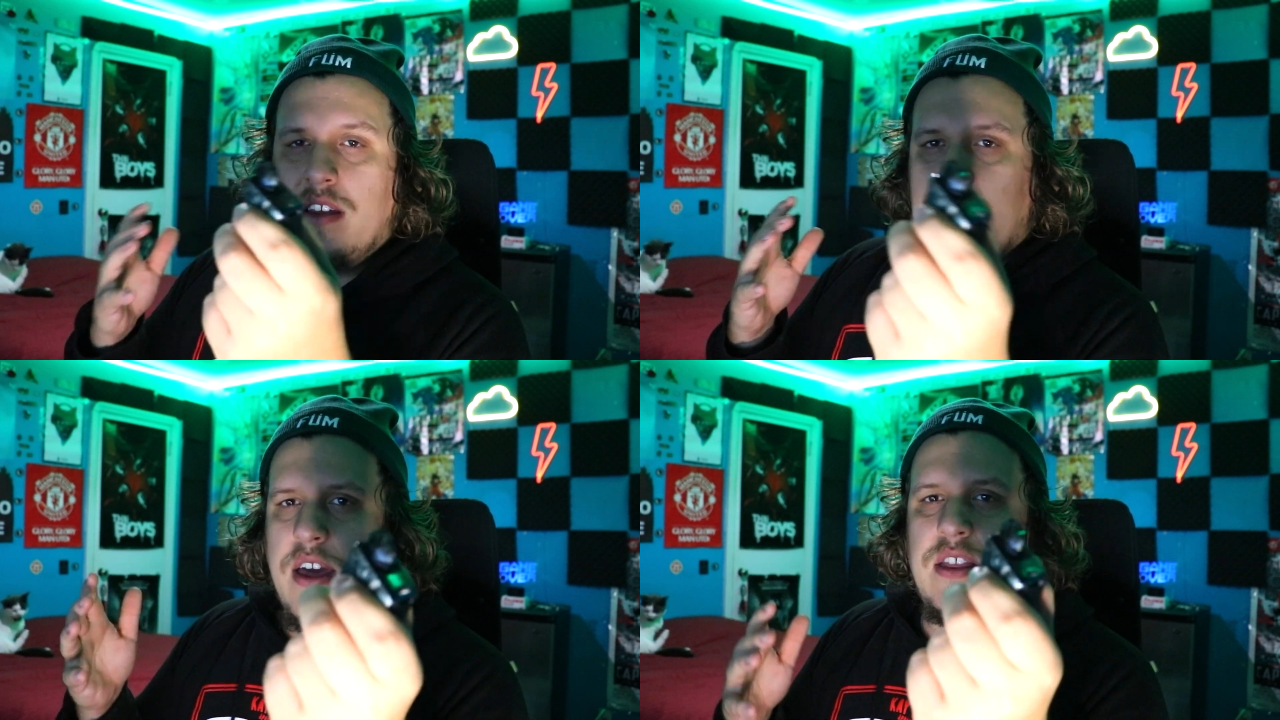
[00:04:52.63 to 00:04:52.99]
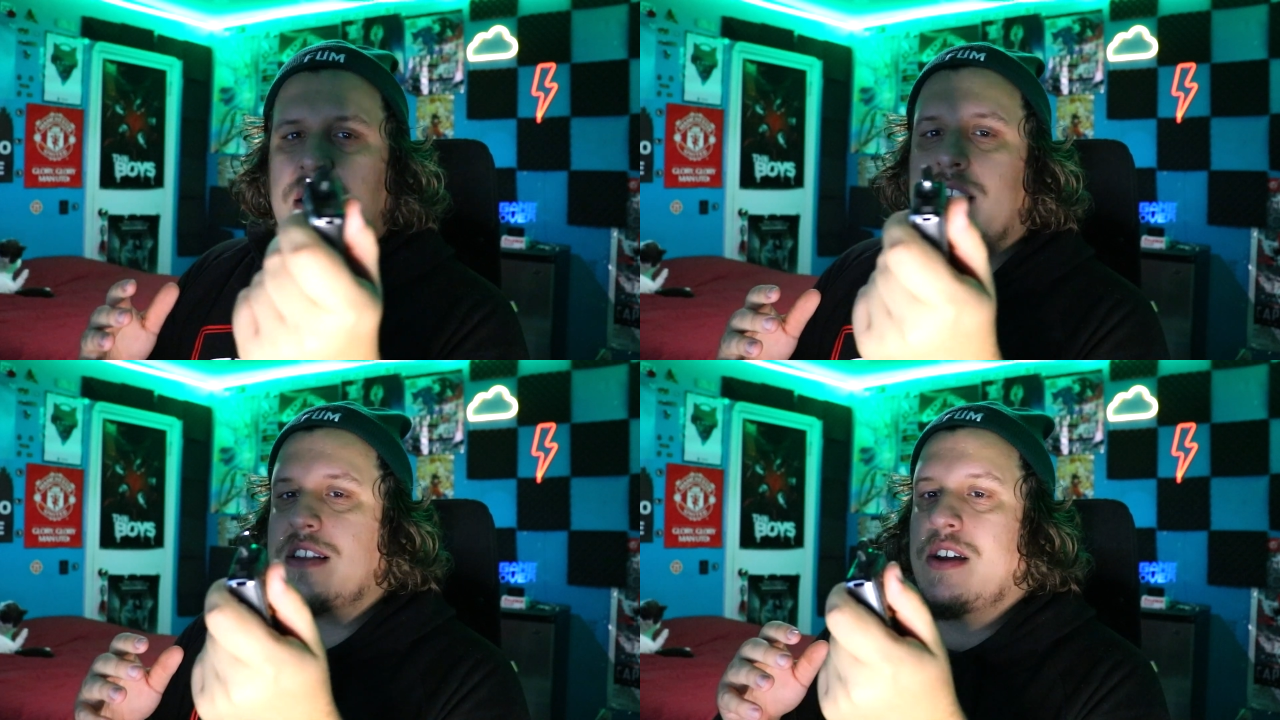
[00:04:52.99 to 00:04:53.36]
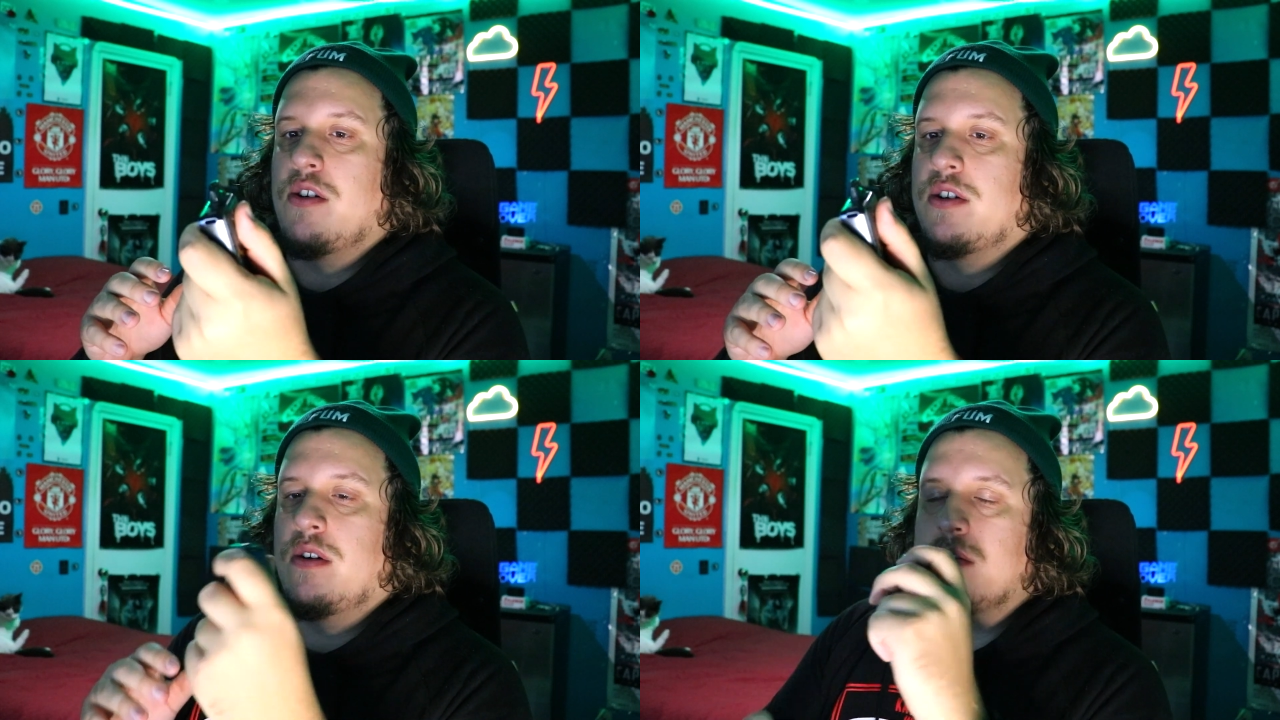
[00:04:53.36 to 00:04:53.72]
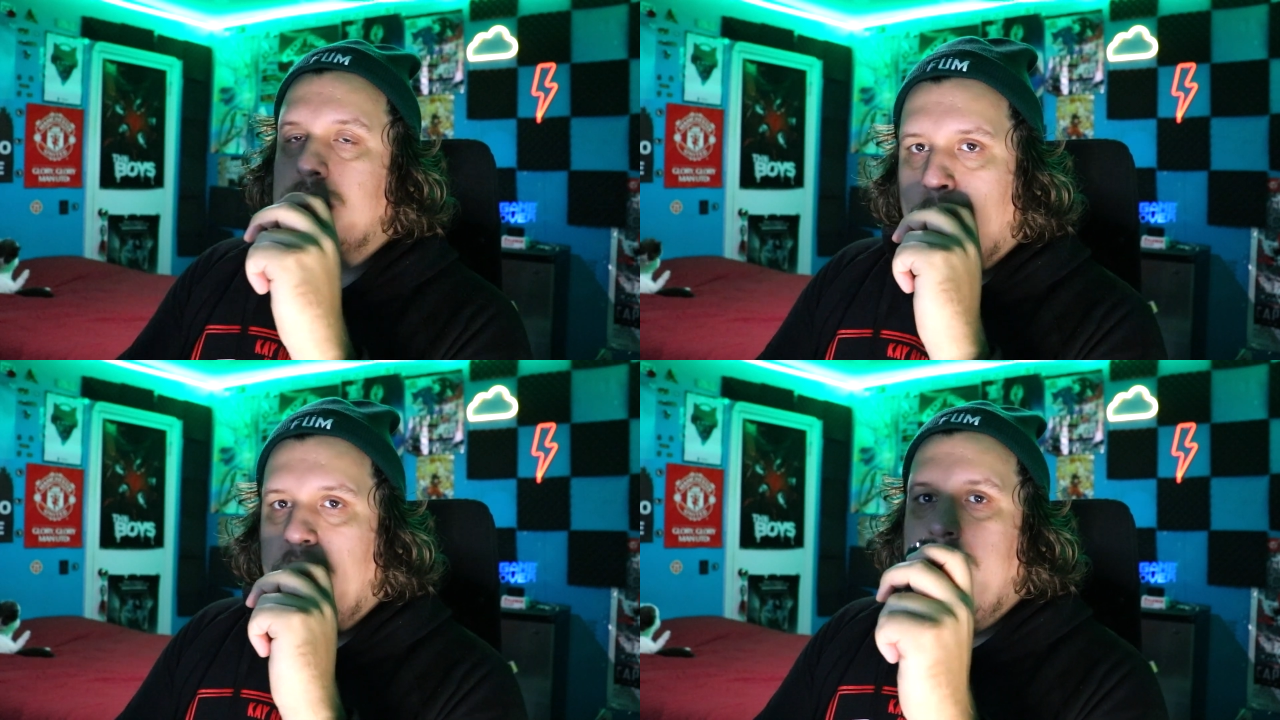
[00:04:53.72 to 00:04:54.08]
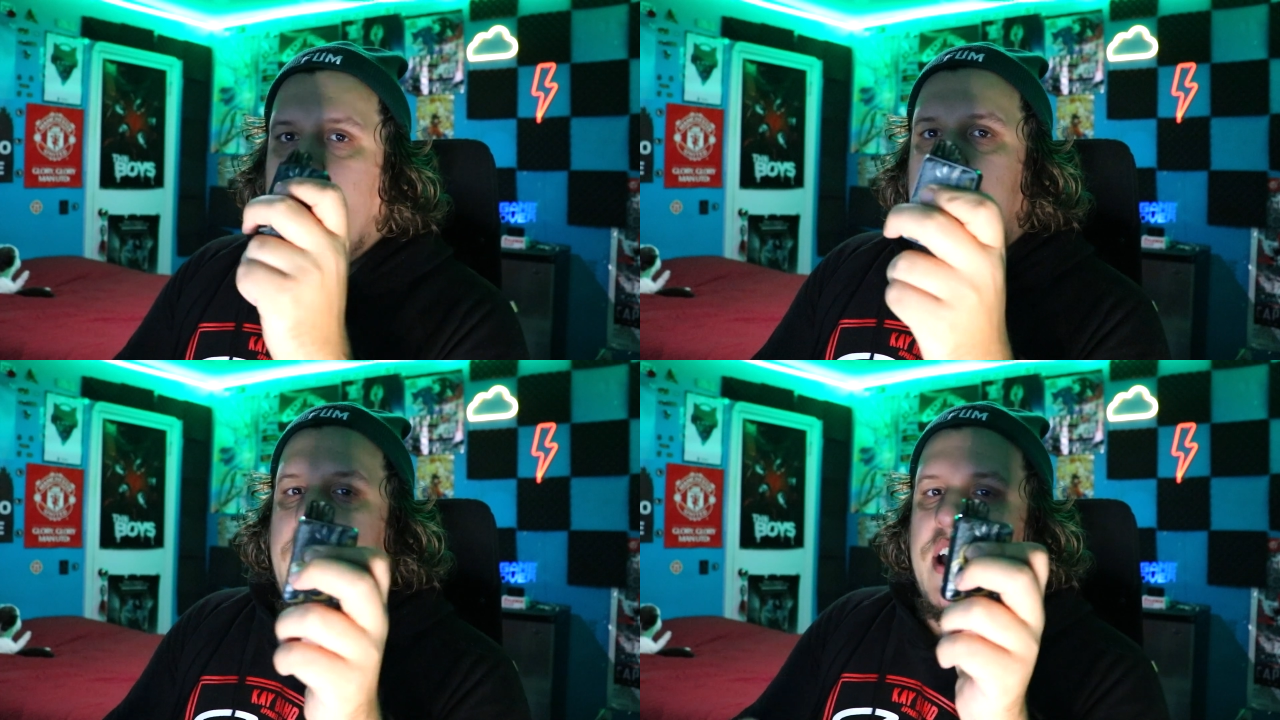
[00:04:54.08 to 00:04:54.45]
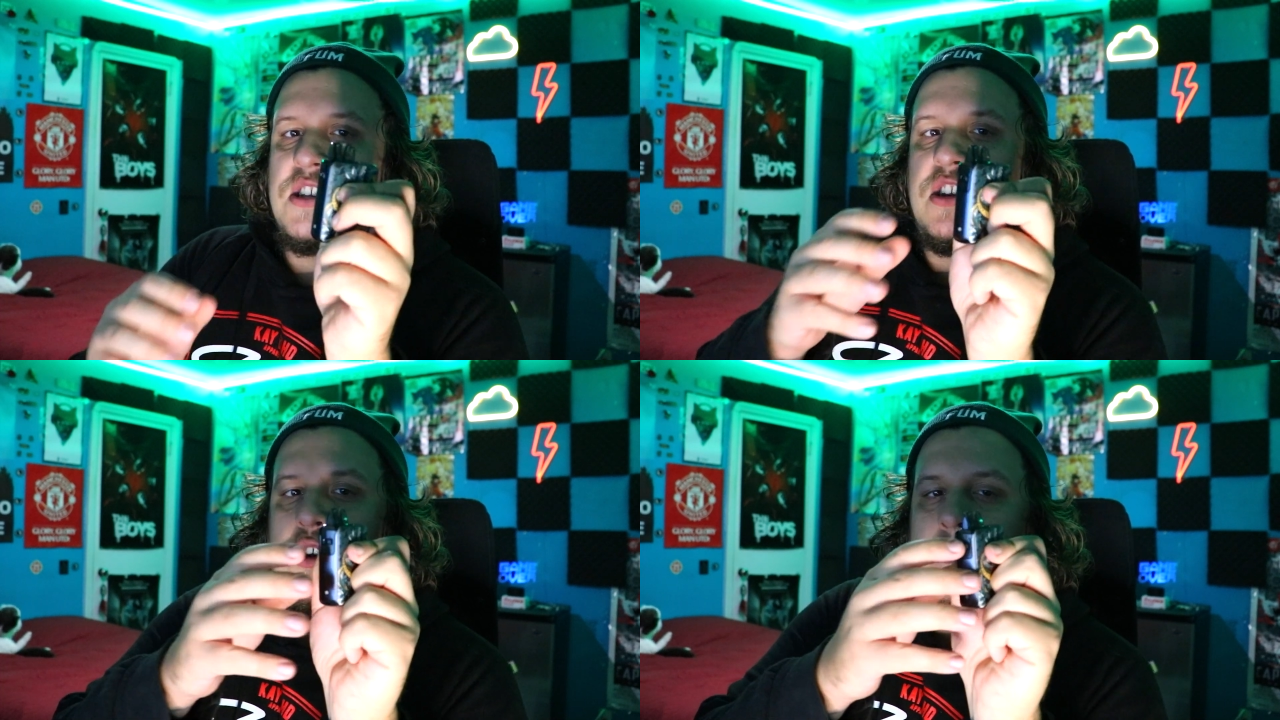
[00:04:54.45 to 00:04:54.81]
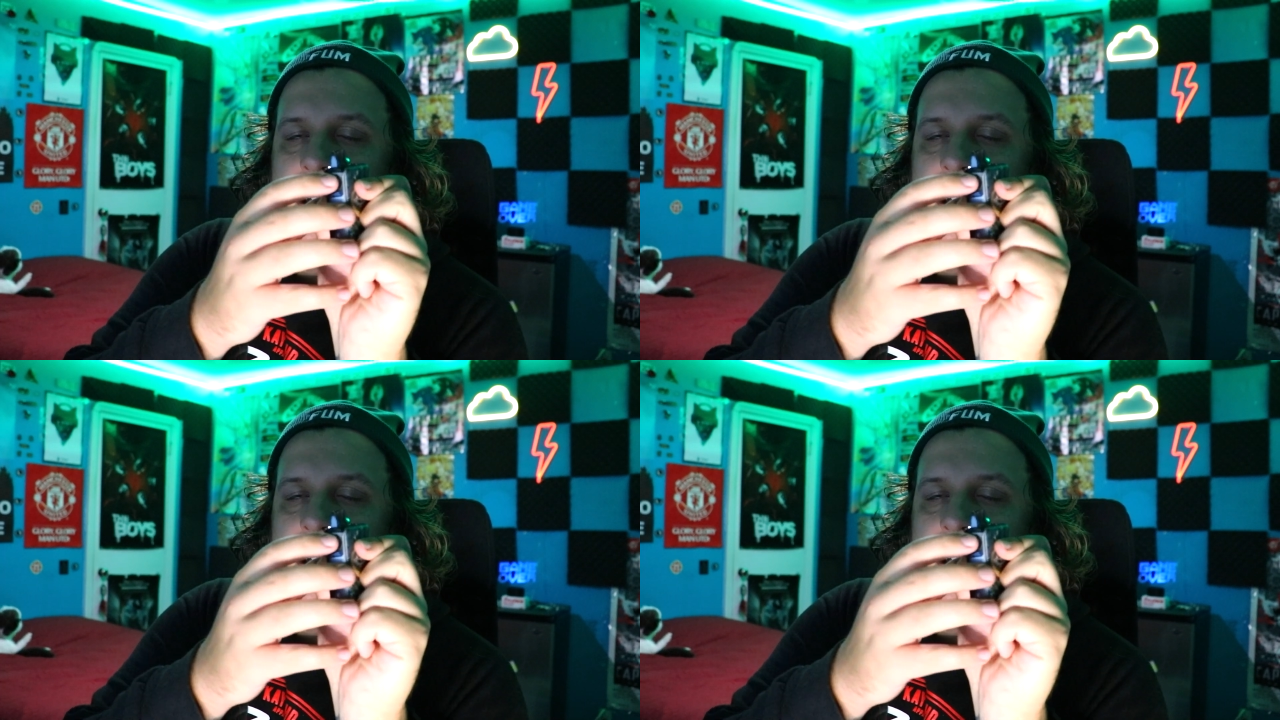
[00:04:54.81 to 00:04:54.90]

I think that's how it goes. Actually, never